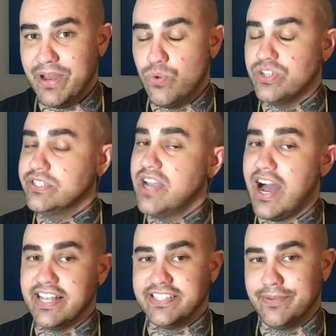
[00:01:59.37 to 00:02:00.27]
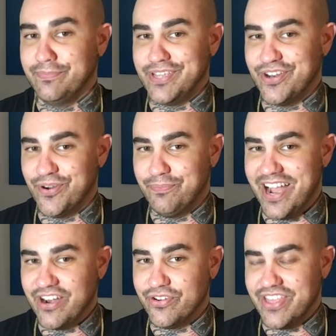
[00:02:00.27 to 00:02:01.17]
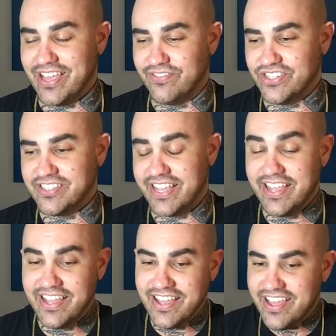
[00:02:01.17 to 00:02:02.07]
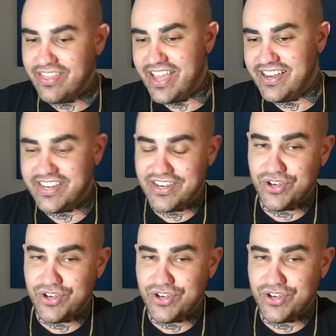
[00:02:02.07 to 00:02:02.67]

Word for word: But it was not some you know minor thing of just like they didn't